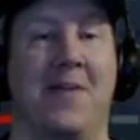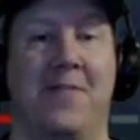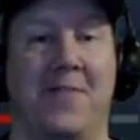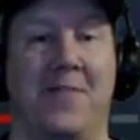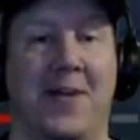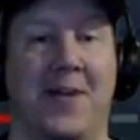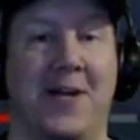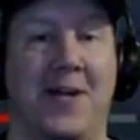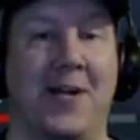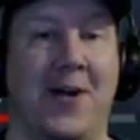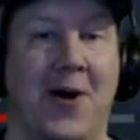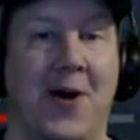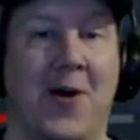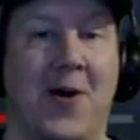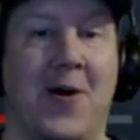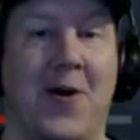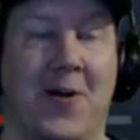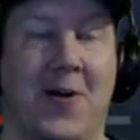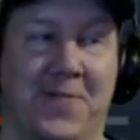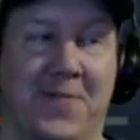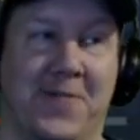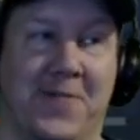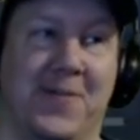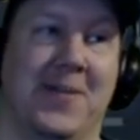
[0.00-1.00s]
very
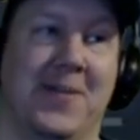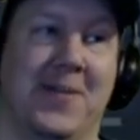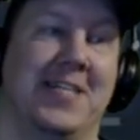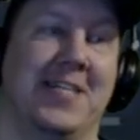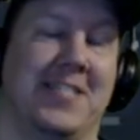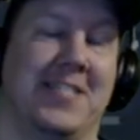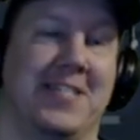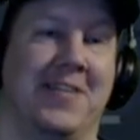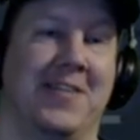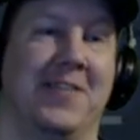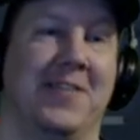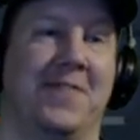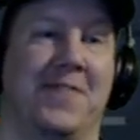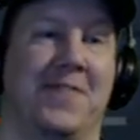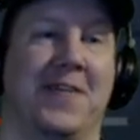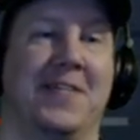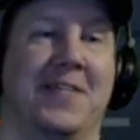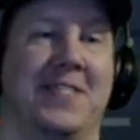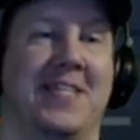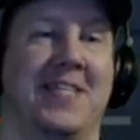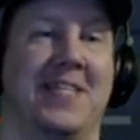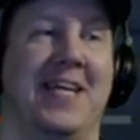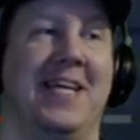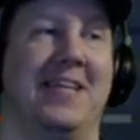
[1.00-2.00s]
hard for us on the
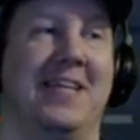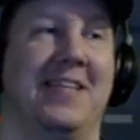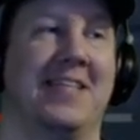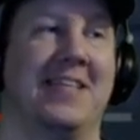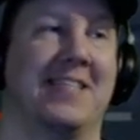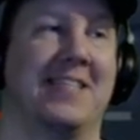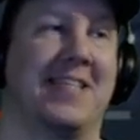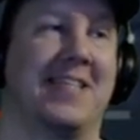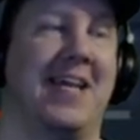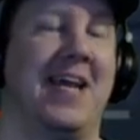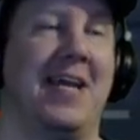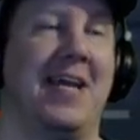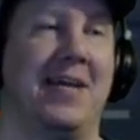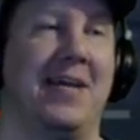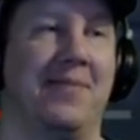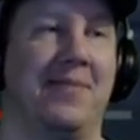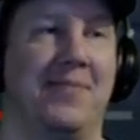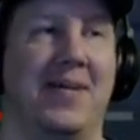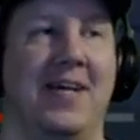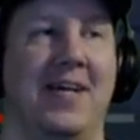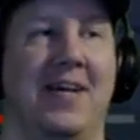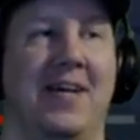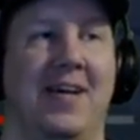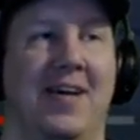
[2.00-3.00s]
first day of this game.
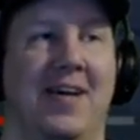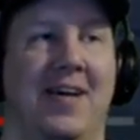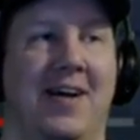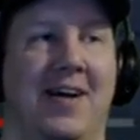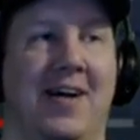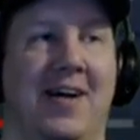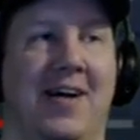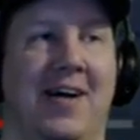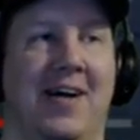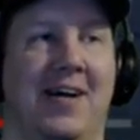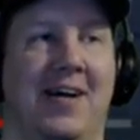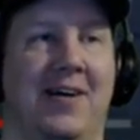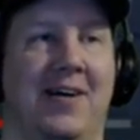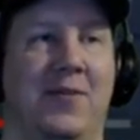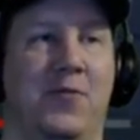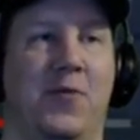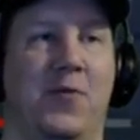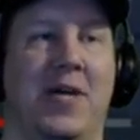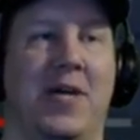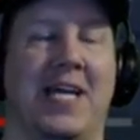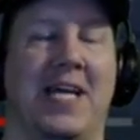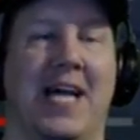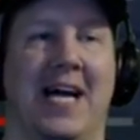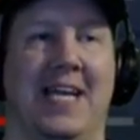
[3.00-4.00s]
Uh,
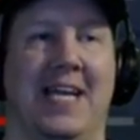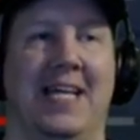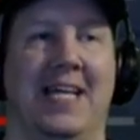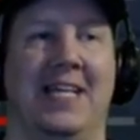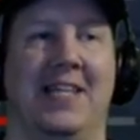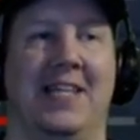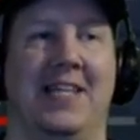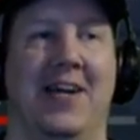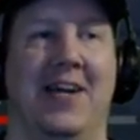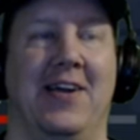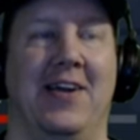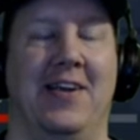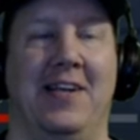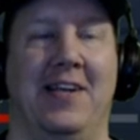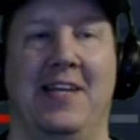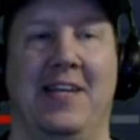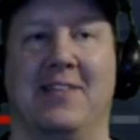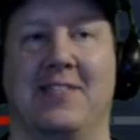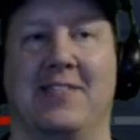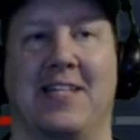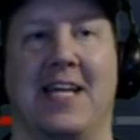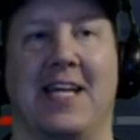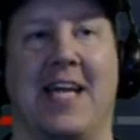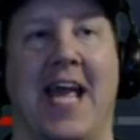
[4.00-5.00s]
we got in there and it
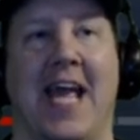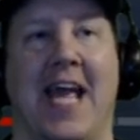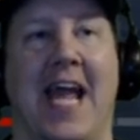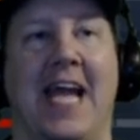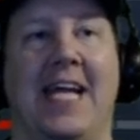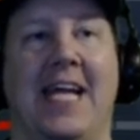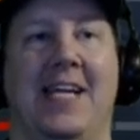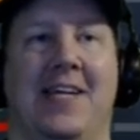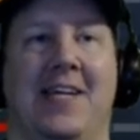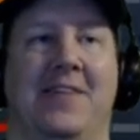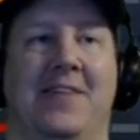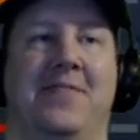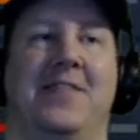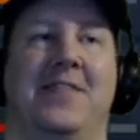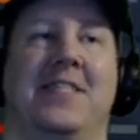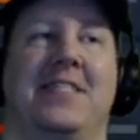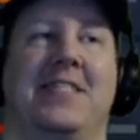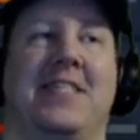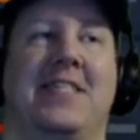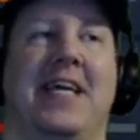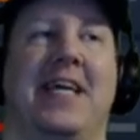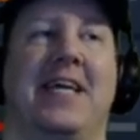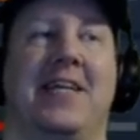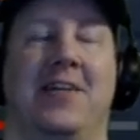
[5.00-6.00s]
was like eight of
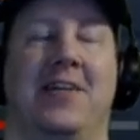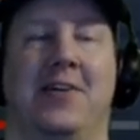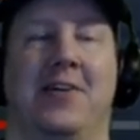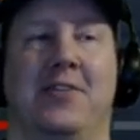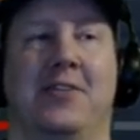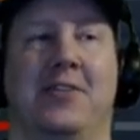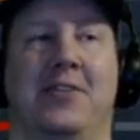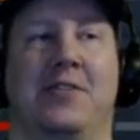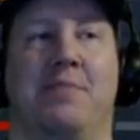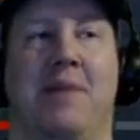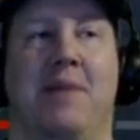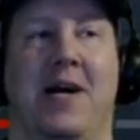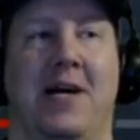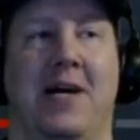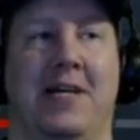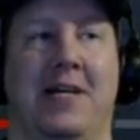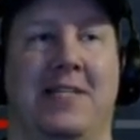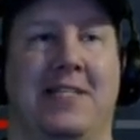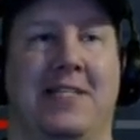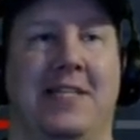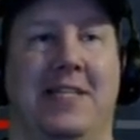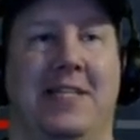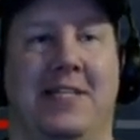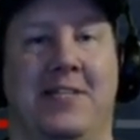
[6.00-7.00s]
us taking on this
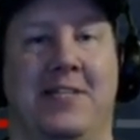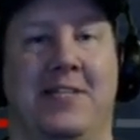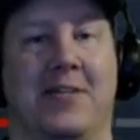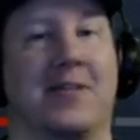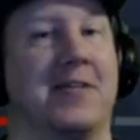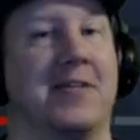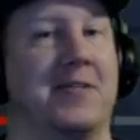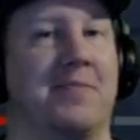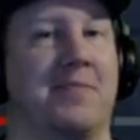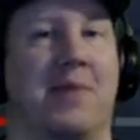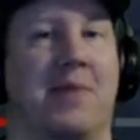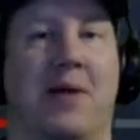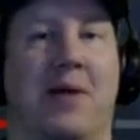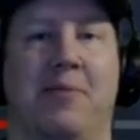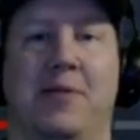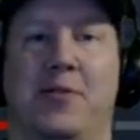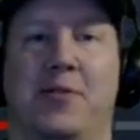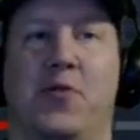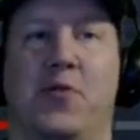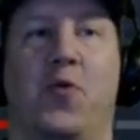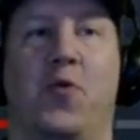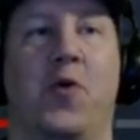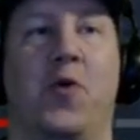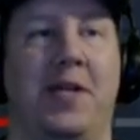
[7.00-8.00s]
boss and it took us probably
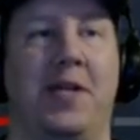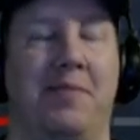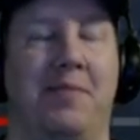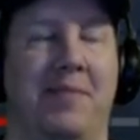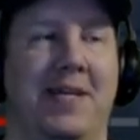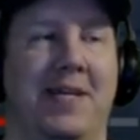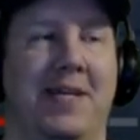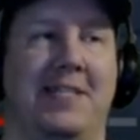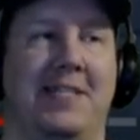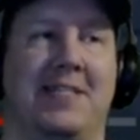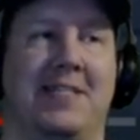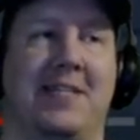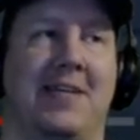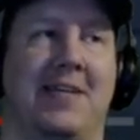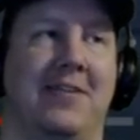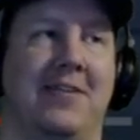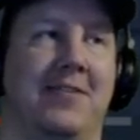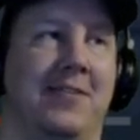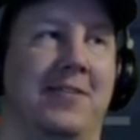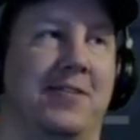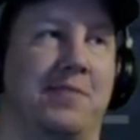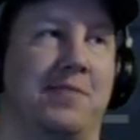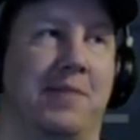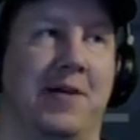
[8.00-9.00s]
20 minutes to
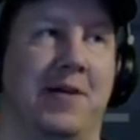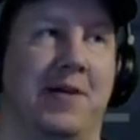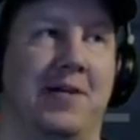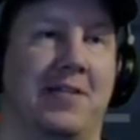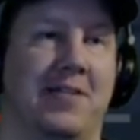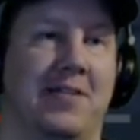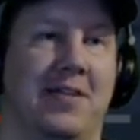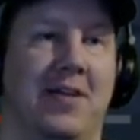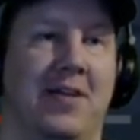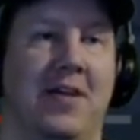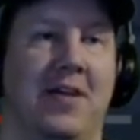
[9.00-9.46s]
kill this boss